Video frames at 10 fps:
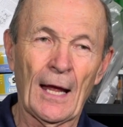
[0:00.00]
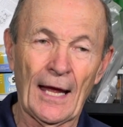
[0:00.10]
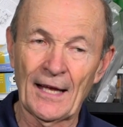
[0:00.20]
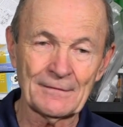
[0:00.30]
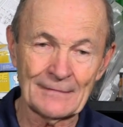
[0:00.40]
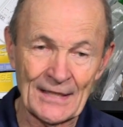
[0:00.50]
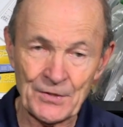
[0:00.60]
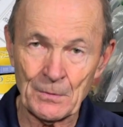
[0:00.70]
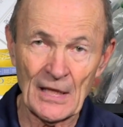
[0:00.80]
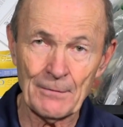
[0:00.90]
and
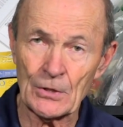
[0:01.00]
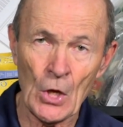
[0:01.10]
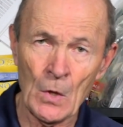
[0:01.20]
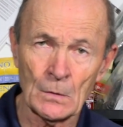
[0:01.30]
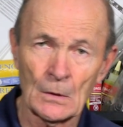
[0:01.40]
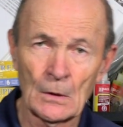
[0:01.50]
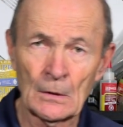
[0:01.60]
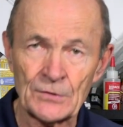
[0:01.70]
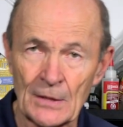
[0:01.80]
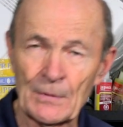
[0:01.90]
that's where they would go.
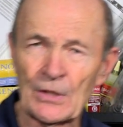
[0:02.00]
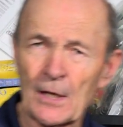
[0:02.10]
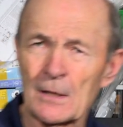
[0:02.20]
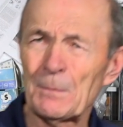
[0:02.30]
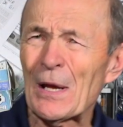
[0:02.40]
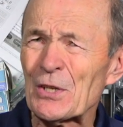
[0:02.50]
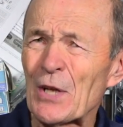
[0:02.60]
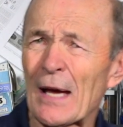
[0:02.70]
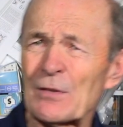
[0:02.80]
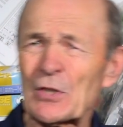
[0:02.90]
Some of the other big
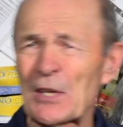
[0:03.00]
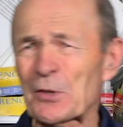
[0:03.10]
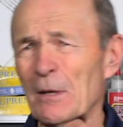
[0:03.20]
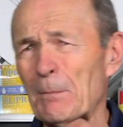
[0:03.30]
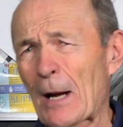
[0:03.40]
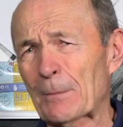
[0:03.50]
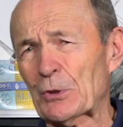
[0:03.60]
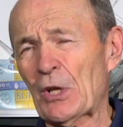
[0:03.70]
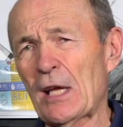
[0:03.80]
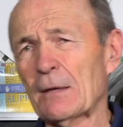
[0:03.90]
dive sites that are
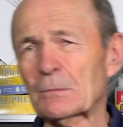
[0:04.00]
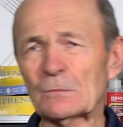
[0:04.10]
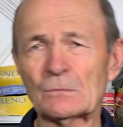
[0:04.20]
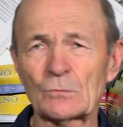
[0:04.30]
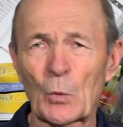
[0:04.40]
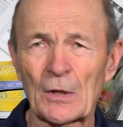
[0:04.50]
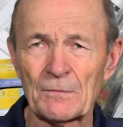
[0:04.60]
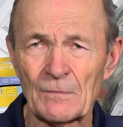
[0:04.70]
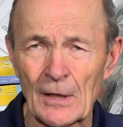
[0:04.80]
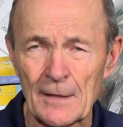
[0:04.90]
popular today
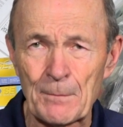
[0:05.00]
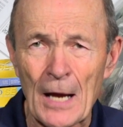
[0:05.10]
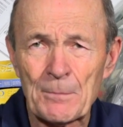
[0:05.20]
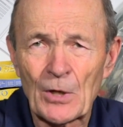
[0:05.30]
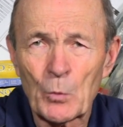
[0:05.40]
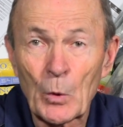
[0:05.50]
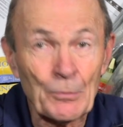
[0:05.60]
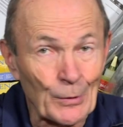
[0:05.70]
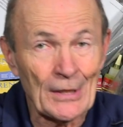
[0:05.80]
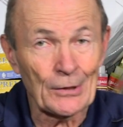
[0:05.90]
weren't very popular,
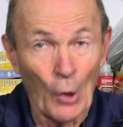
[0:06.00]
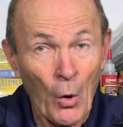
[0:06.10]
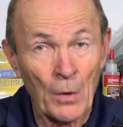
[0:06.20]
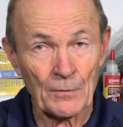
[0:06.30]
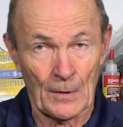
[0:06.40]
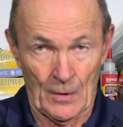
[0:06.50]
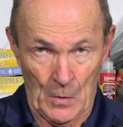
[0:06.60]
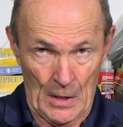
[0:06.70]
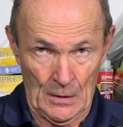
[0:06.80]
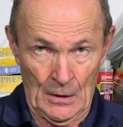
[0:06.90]
weren't really known very
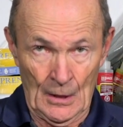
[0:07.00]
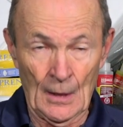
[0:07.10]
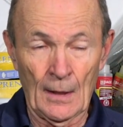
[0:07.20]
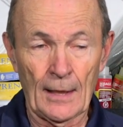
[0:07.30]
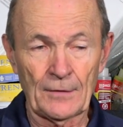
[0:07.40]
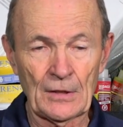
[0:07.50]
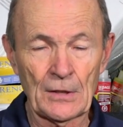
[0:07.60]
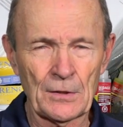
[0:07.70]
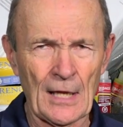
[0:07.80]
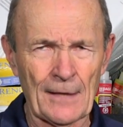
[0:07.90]
well, and they
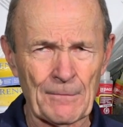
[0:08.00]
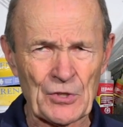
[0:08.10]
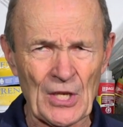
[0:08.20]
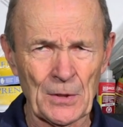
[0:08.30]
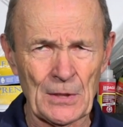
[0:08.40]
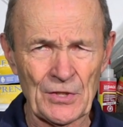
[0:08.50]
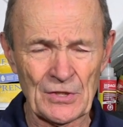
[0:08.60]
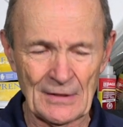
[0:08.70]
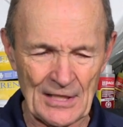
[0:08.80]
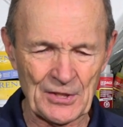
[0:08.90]
didn't have
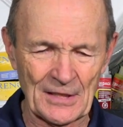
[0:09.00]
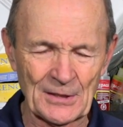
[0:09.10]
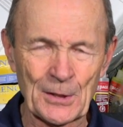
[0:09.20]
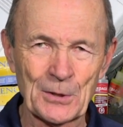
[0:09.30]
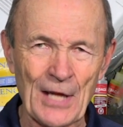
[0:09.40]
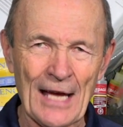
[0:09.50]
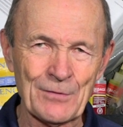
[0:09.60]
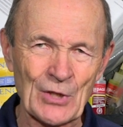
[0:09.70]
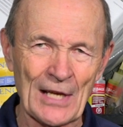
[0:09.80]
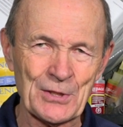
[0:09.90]
facilities. These uh, little
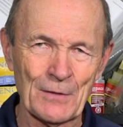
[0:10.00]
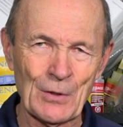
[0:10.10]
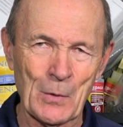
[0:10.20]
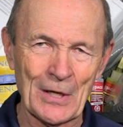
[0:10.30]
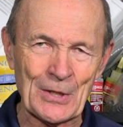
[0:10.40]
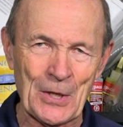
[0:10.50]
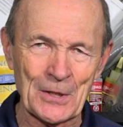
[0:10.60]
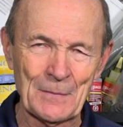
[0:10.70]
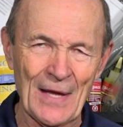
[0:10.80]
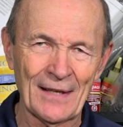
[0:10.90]
dive sites, if you want to call
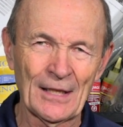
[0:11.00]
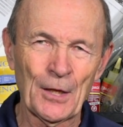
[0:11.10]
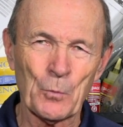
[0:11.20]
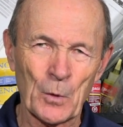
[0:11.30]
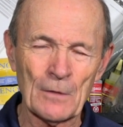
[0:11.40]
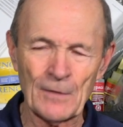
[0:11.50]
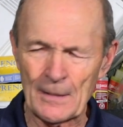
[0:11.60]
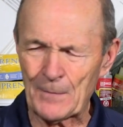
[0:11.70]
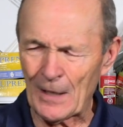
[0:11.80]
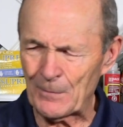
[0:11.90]
them that, were
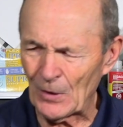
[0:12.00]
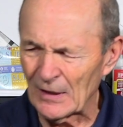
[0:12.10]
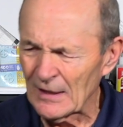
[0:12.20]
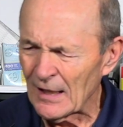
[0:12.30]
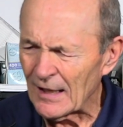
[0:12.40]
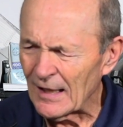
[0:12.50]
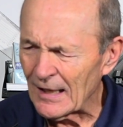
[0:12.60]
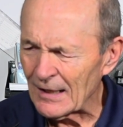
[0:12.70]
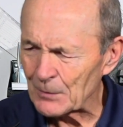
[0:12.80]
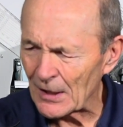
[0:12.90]
very popular.
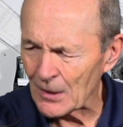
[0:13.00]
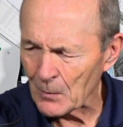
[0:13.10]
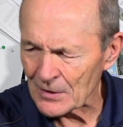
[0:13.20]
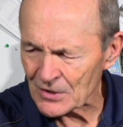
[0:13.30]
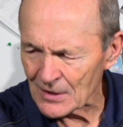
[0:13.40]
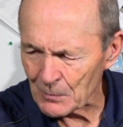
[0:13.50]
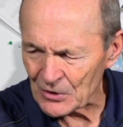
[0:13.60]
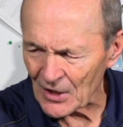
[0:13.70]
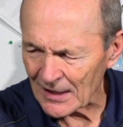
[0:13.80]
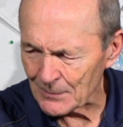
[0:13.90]
Uh, what other ones did
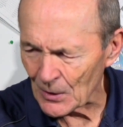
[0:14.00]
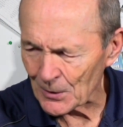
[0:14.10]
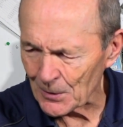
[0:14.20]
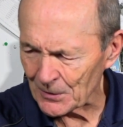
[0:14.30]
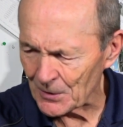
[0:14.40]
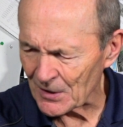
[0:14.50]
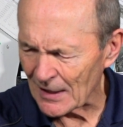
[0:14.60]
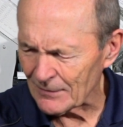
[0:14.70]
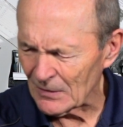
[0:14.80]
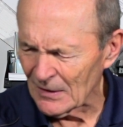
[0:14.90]
we talk about earlier,
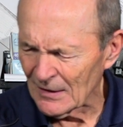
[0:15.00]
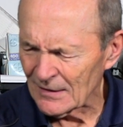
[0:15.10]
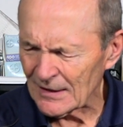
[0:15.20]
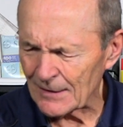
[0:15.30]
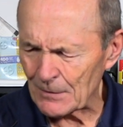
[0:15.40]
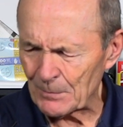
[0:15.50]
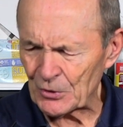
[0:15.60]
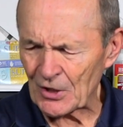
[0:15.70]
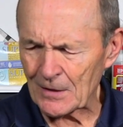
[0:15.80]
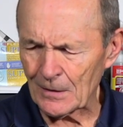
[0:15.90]
Kevin? that were
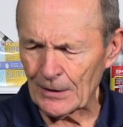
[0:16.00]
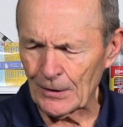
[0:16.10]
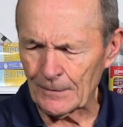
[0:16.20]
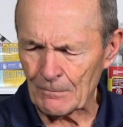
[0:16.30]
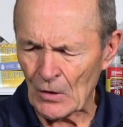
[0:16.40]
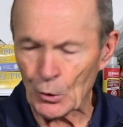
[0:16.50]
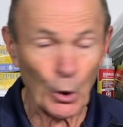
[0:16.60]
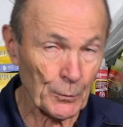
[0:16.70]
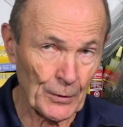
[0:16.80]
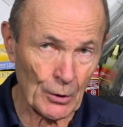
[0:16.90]
particularly good.
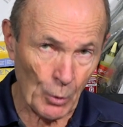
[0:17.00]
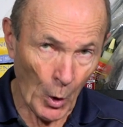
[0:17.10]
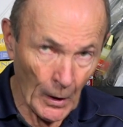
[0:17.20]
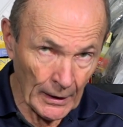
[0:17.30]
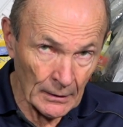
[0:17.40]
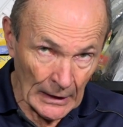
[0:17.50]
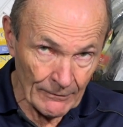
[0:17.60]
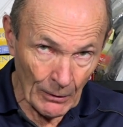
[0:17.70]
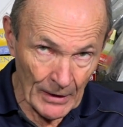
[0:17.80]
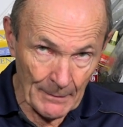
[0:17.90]
Kirkfield Quarry,
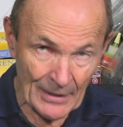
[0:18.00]
I've already